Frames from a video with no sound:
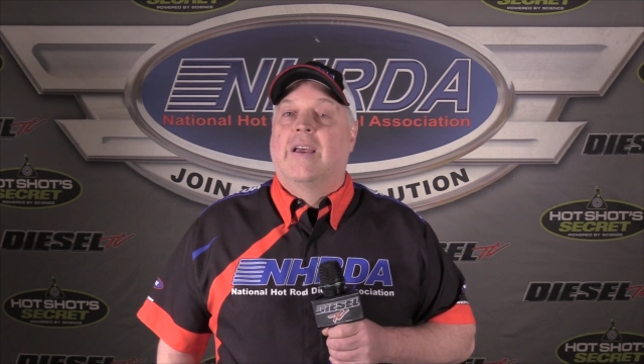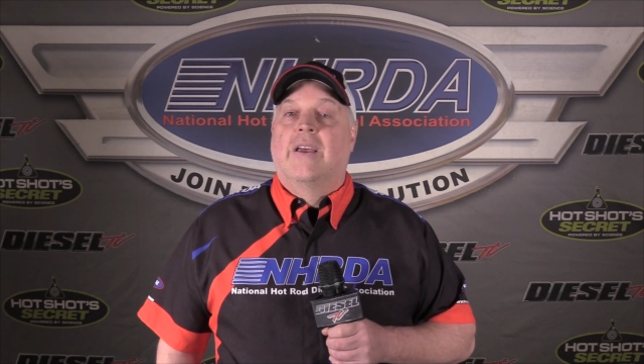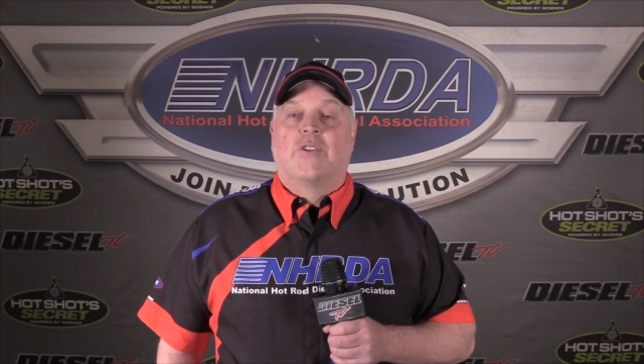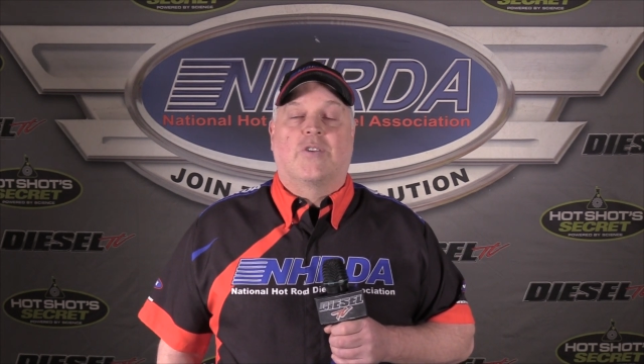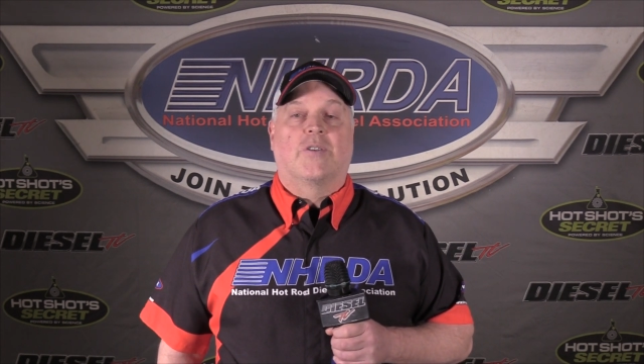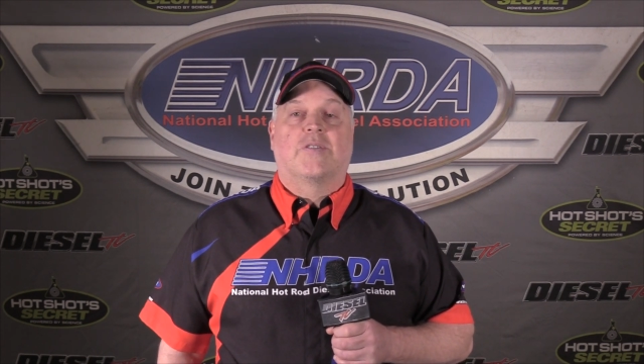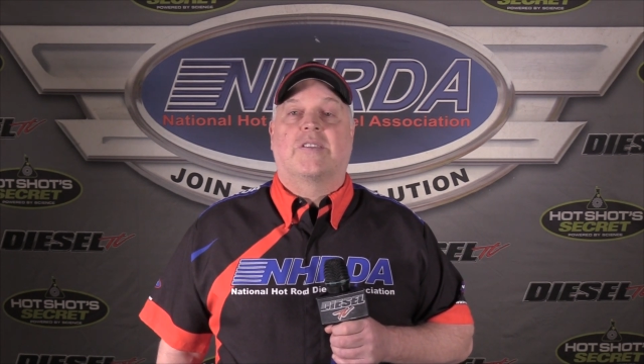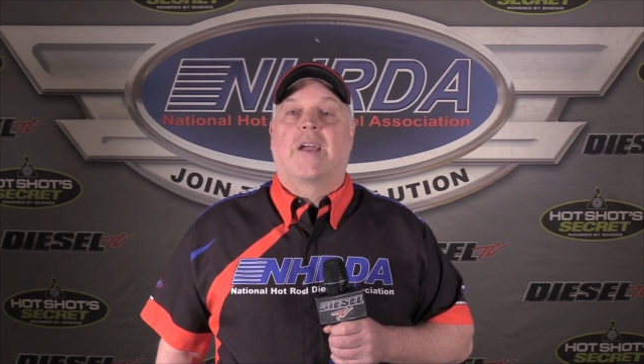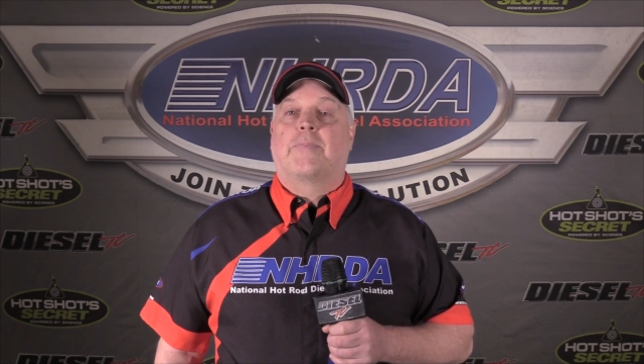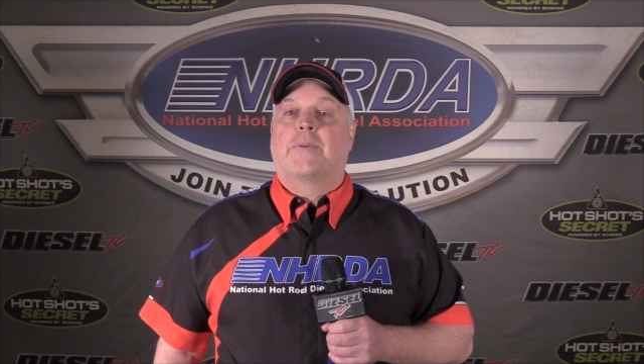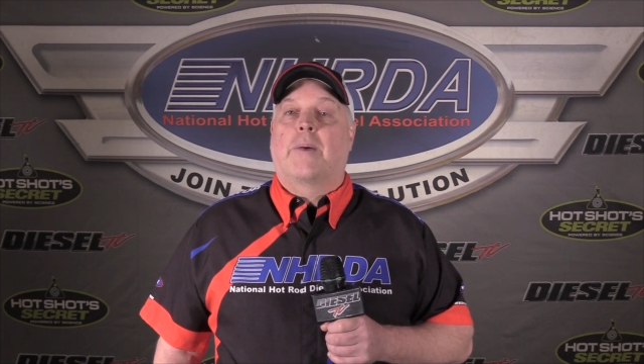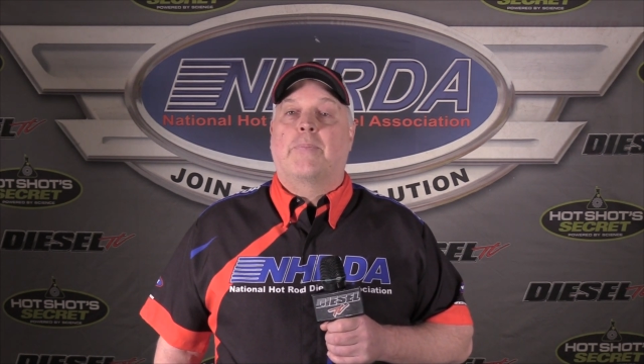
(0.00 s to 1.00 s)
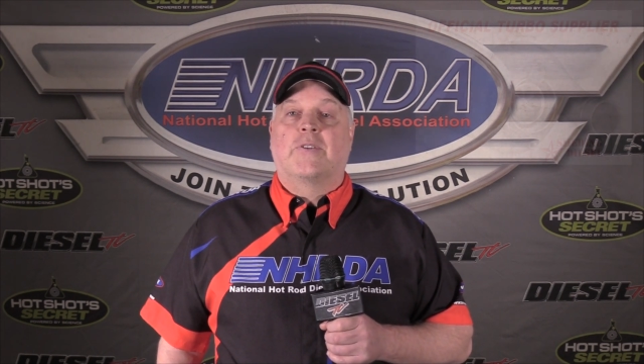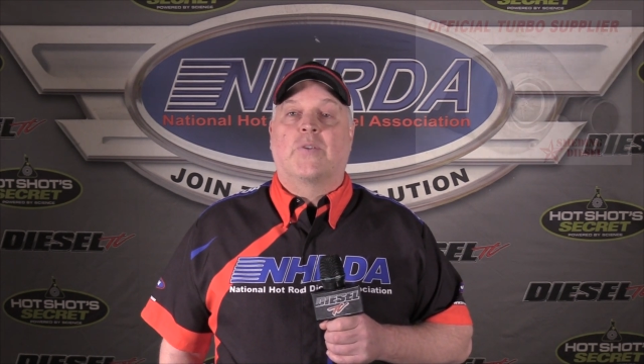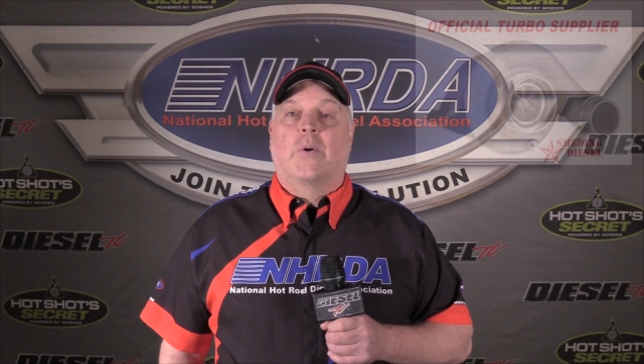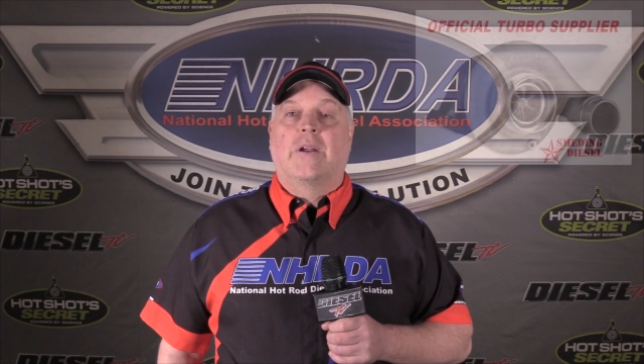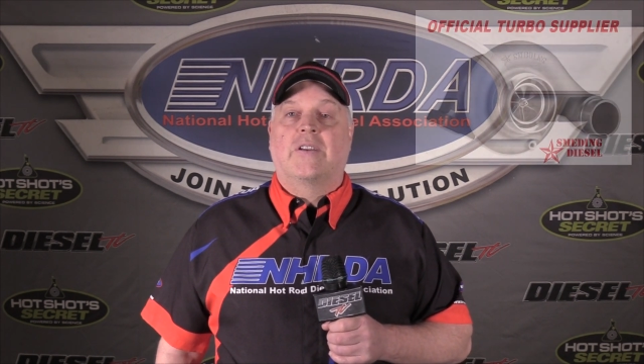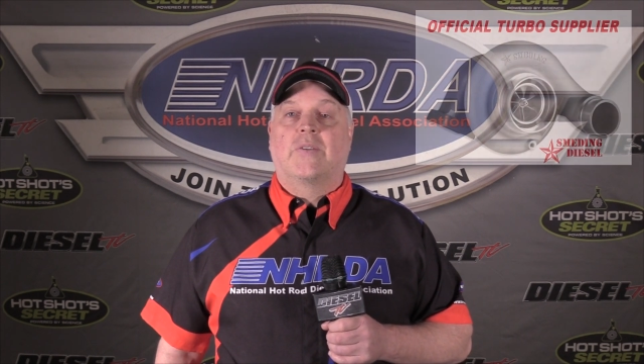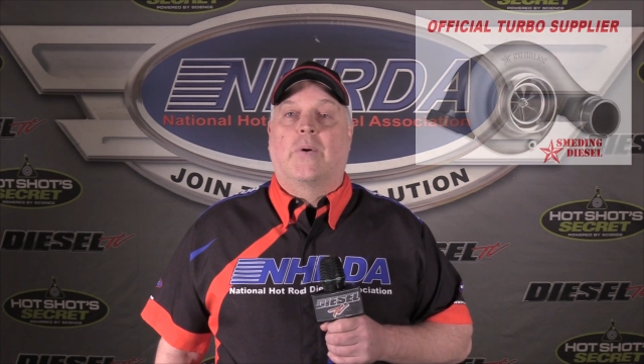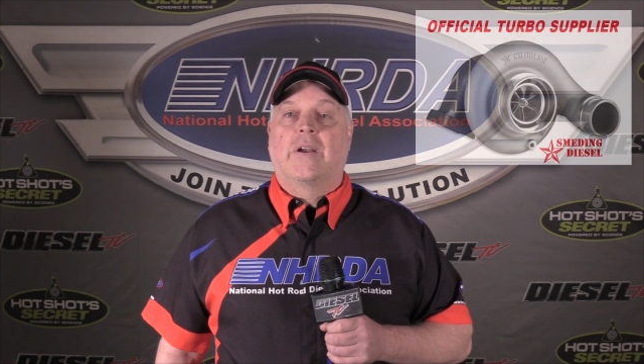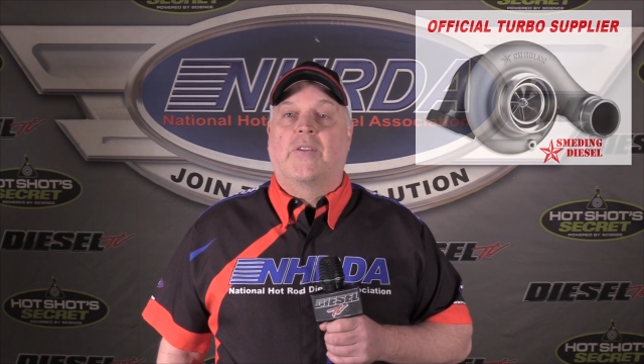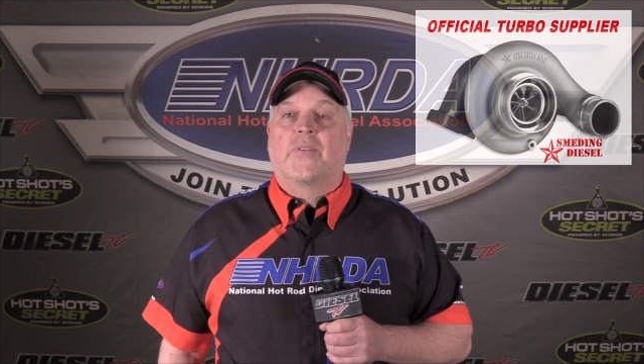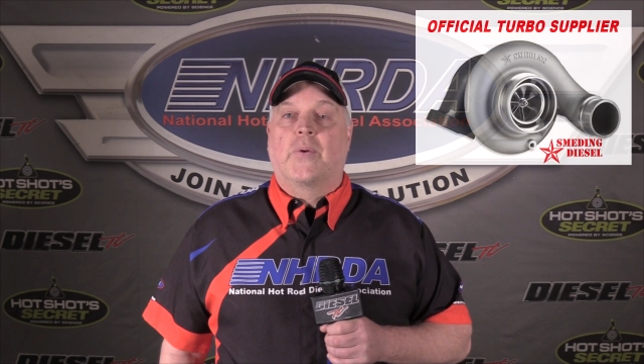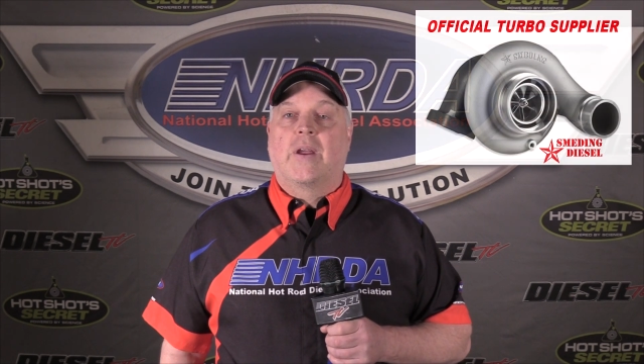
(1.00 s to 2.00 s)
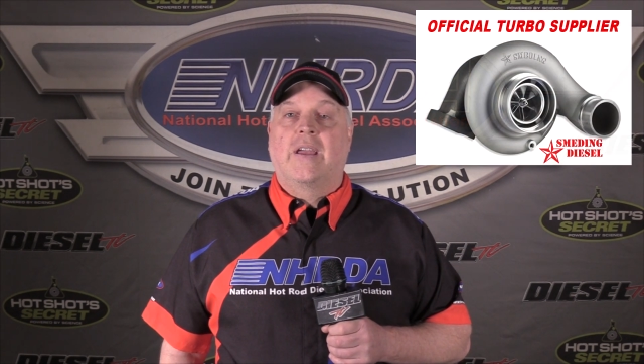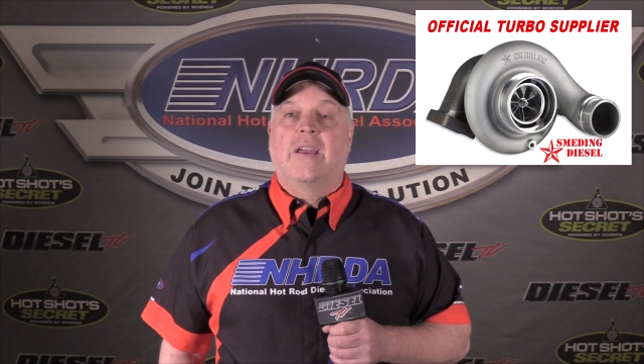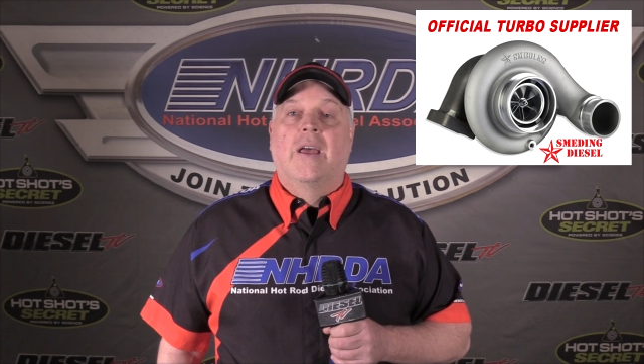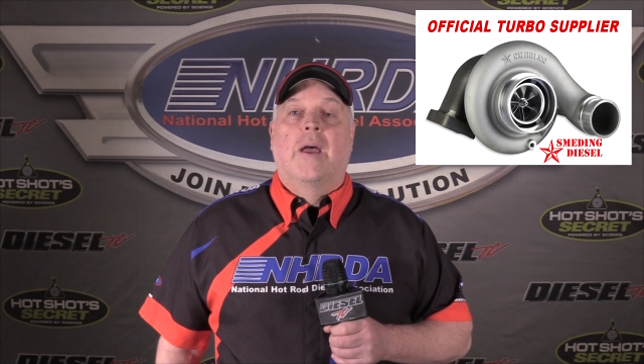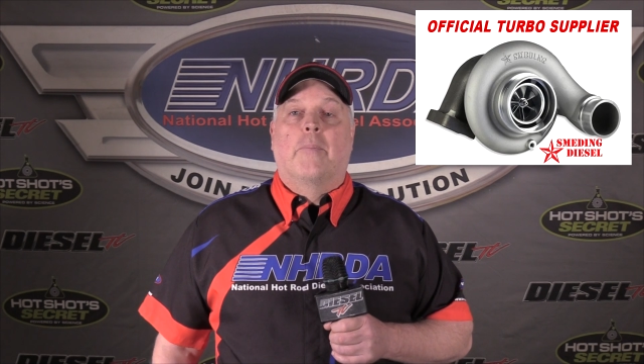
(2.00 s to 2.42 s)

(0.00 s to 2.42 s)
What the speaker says: sure stepped up in 2023,